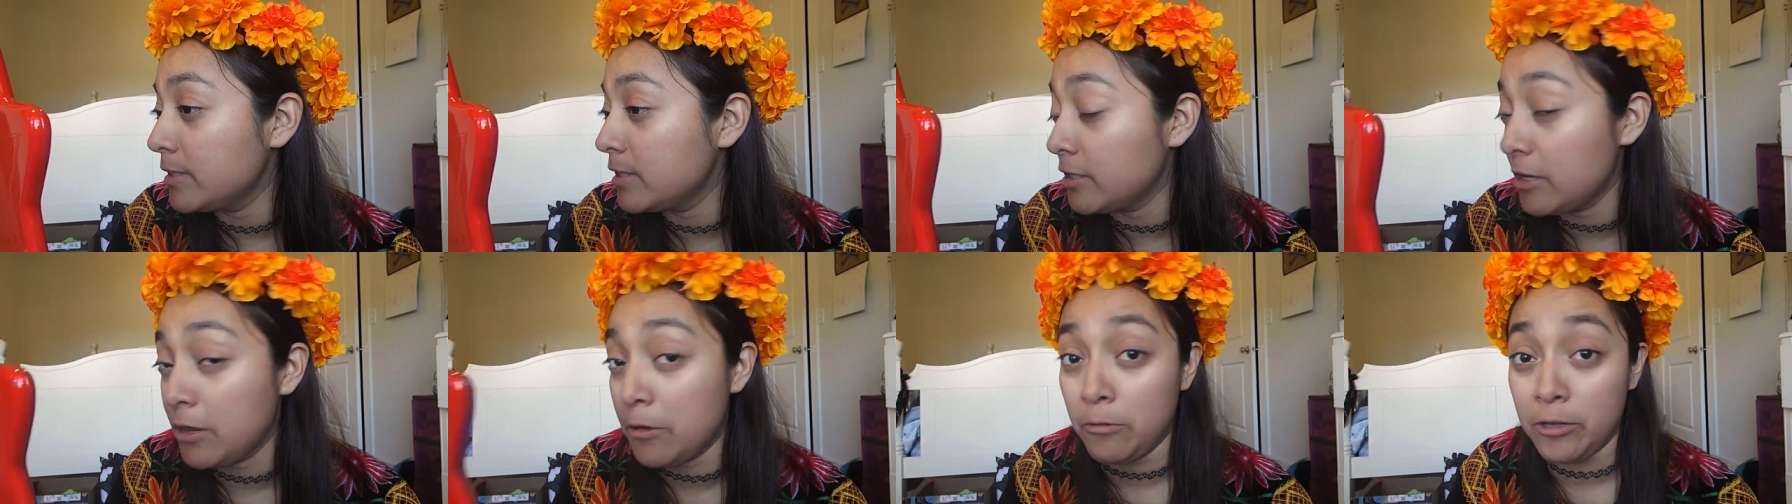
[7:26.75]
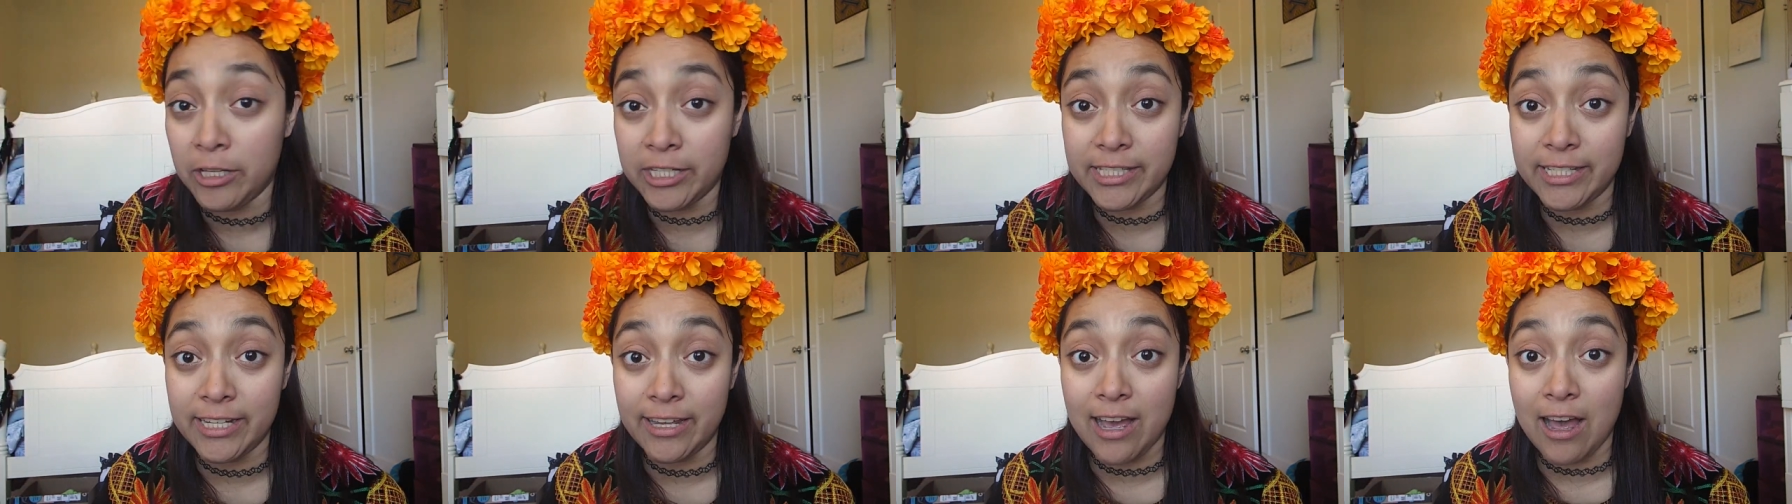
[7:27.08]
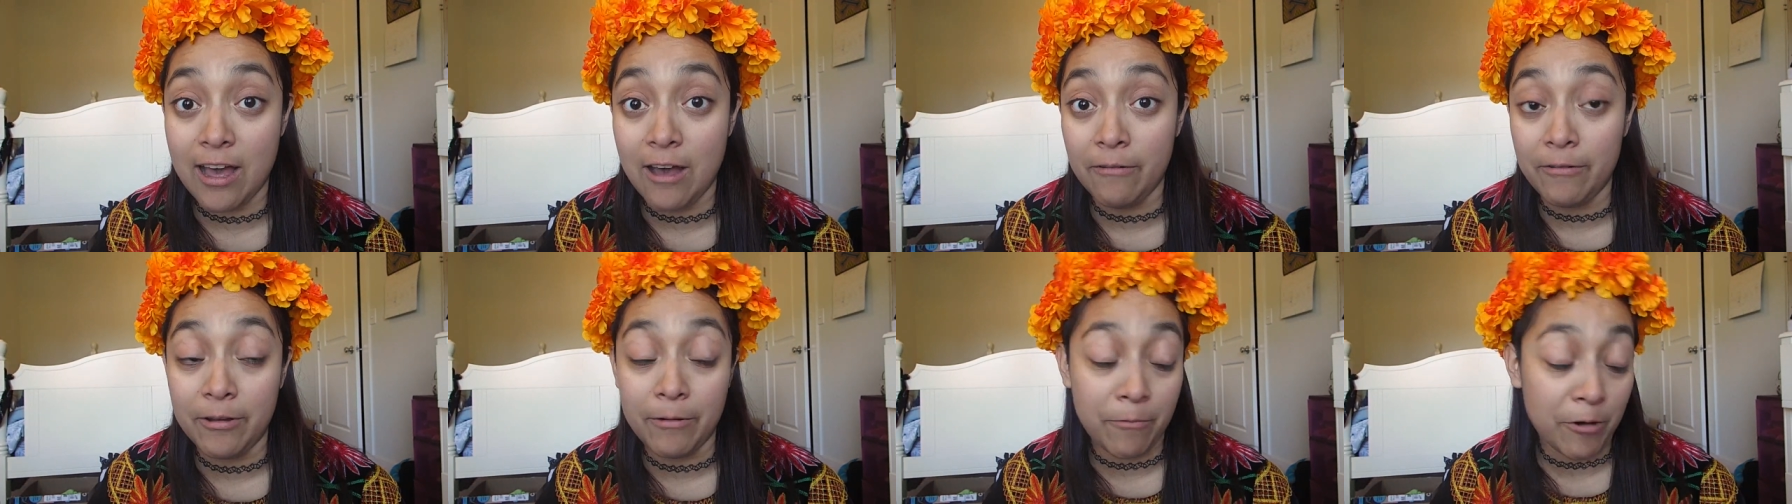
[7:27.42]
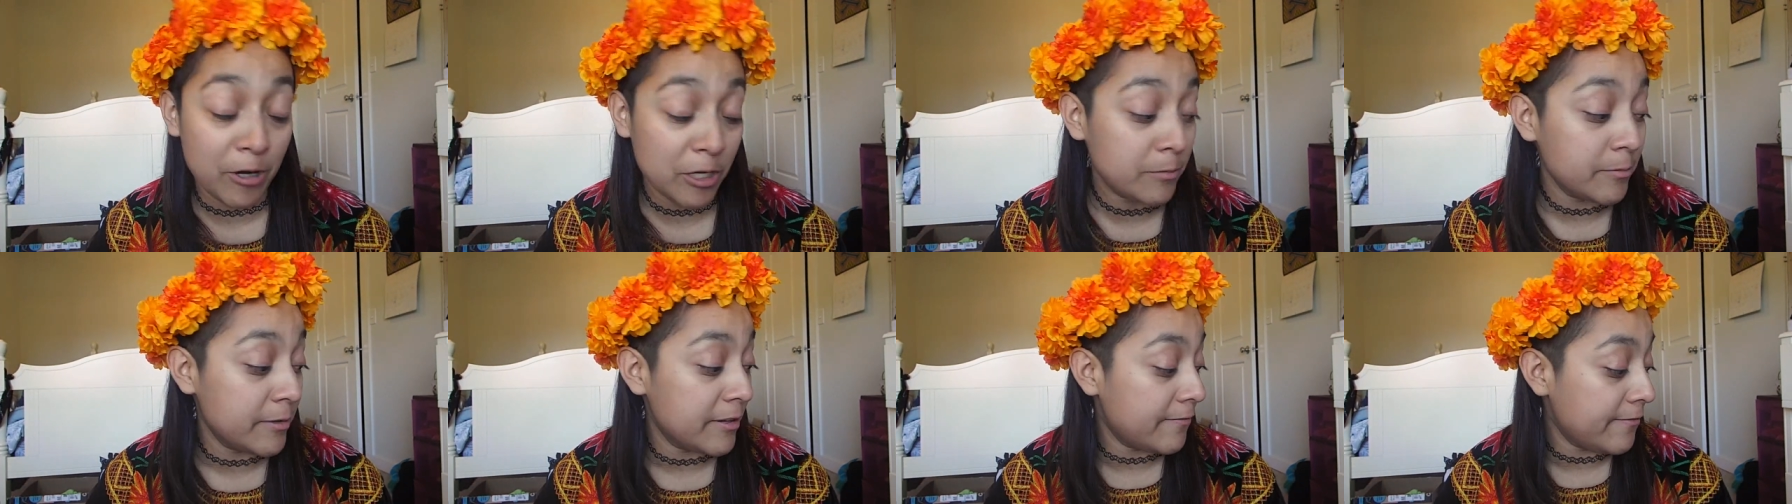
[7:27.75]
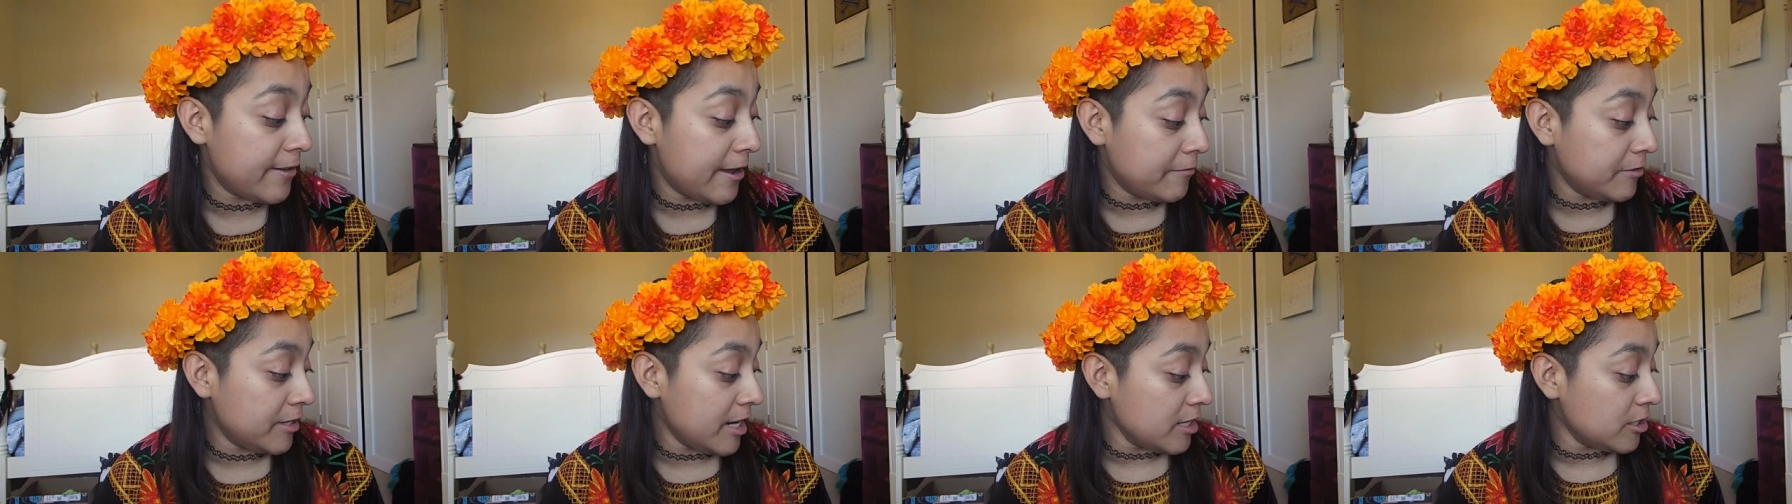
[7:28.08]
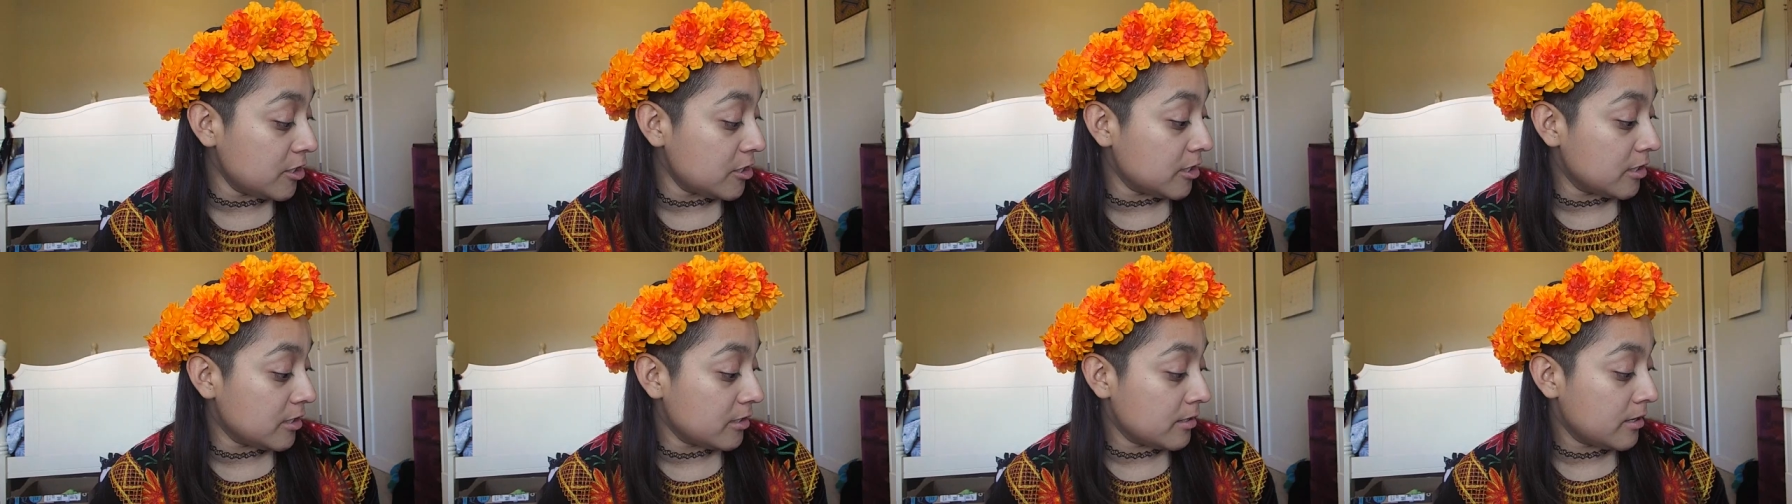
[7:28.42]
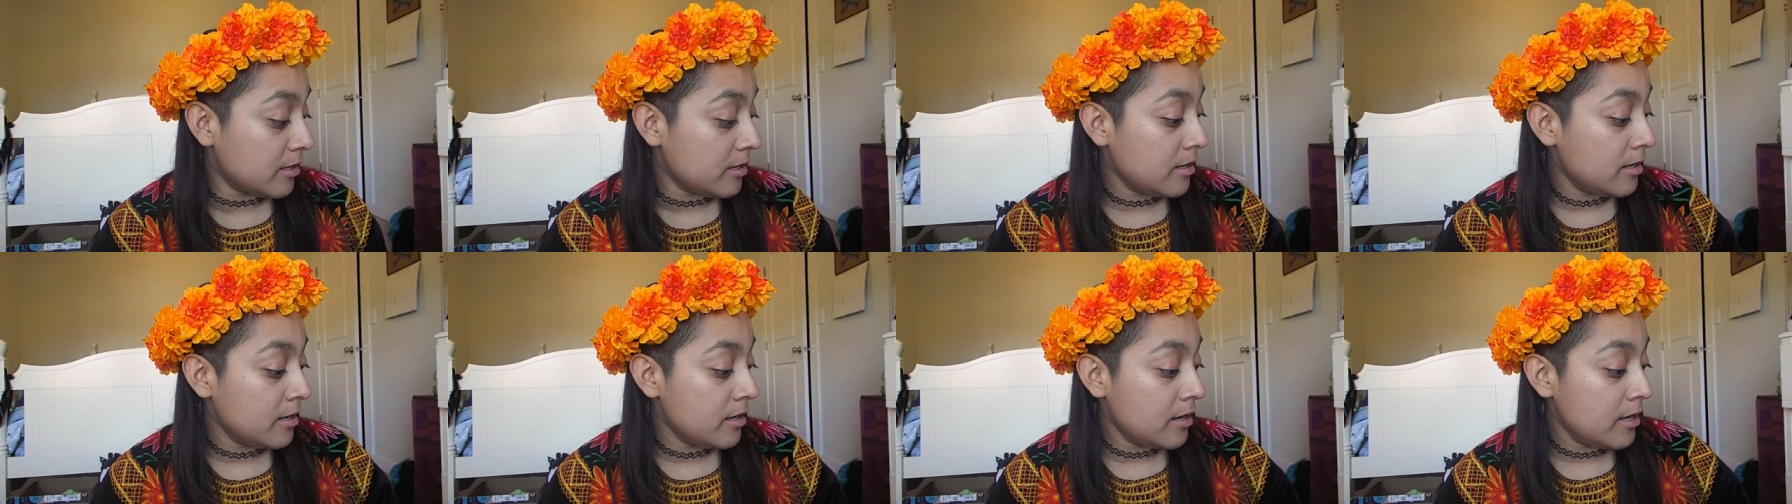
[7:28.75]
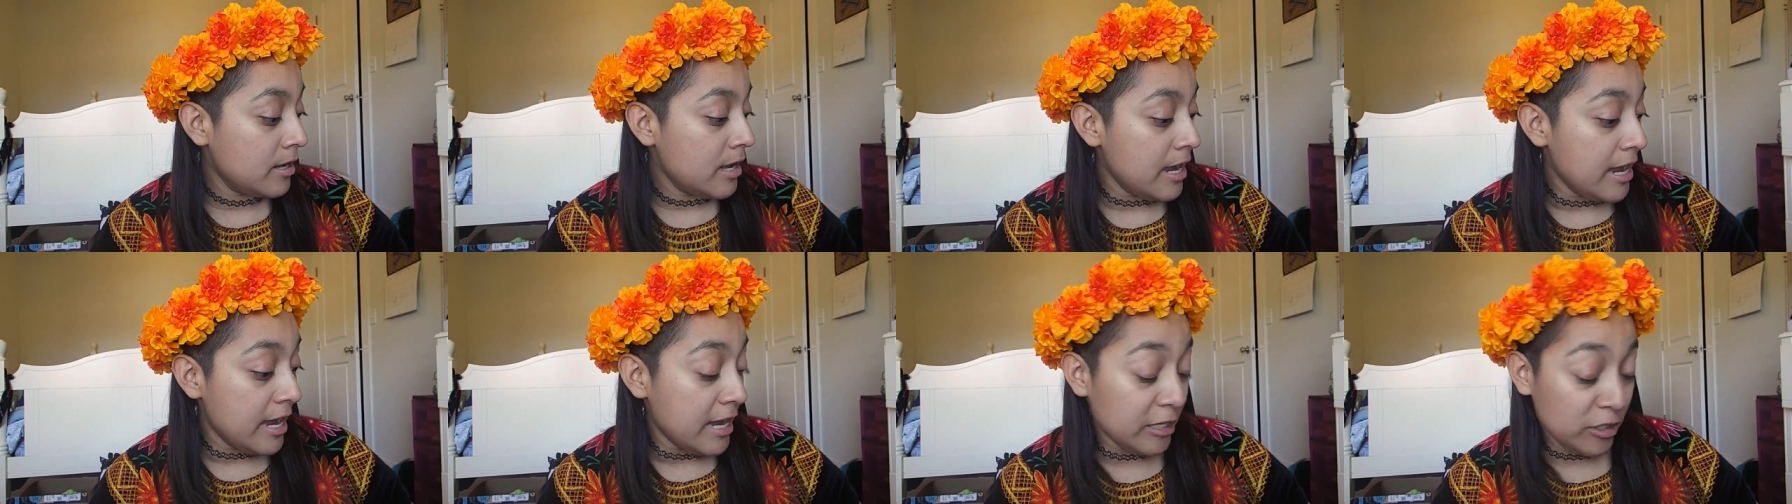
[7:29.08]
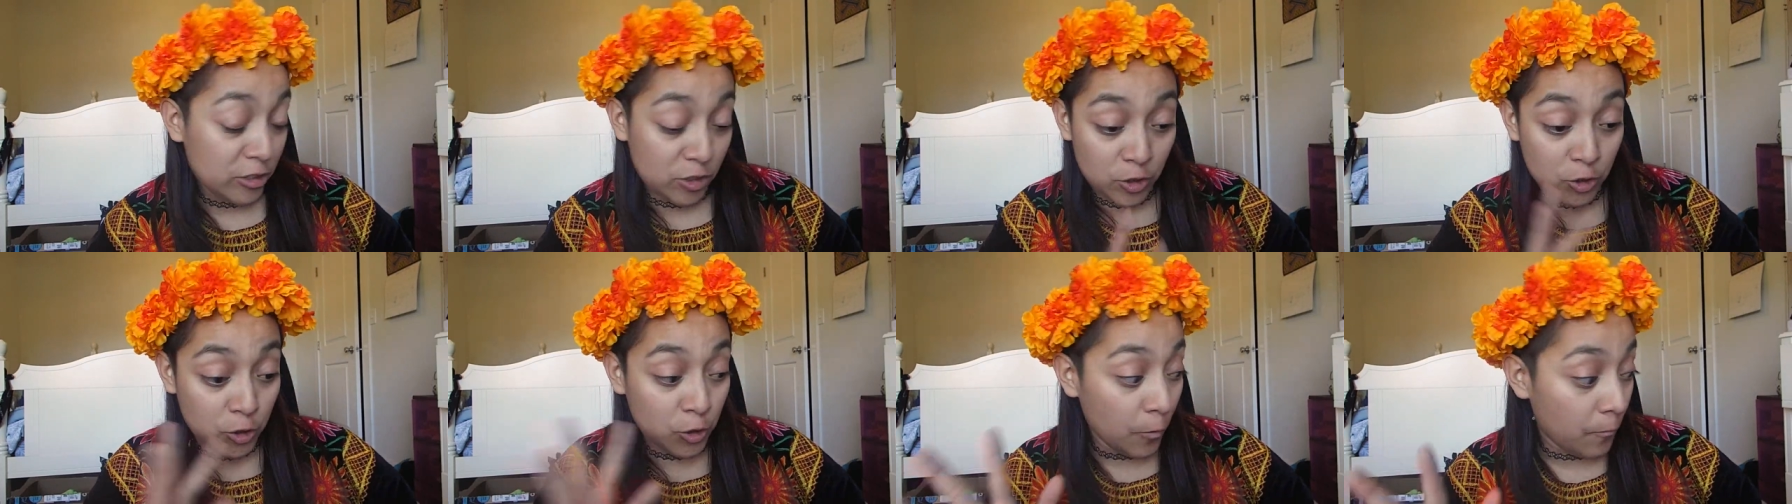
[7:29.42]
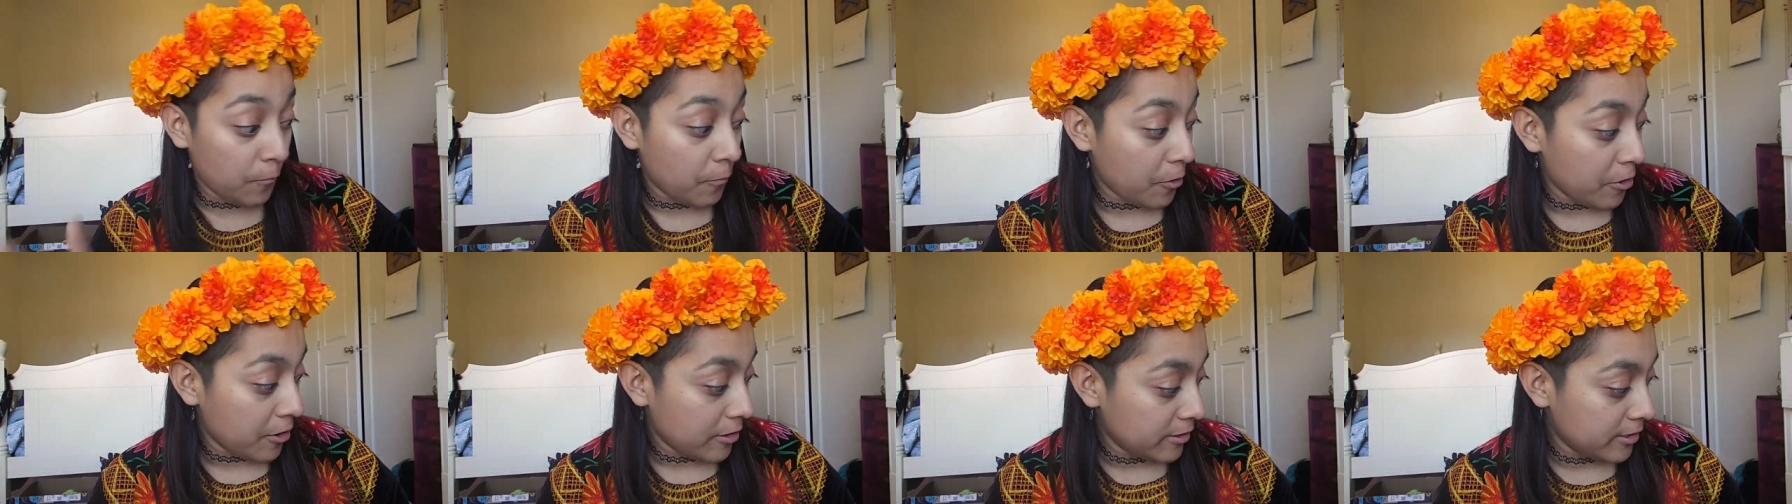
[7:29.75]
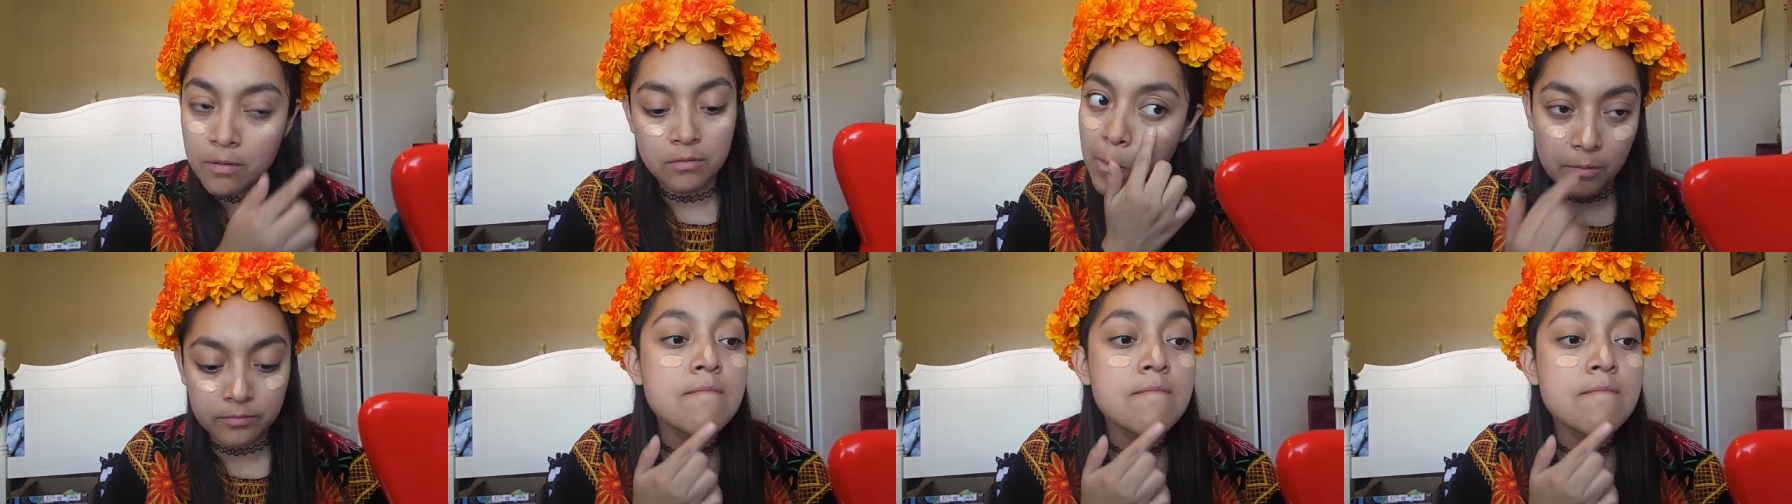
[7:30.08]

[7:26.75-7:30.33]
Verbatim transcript: so we'll see how it works with foundation and so forth.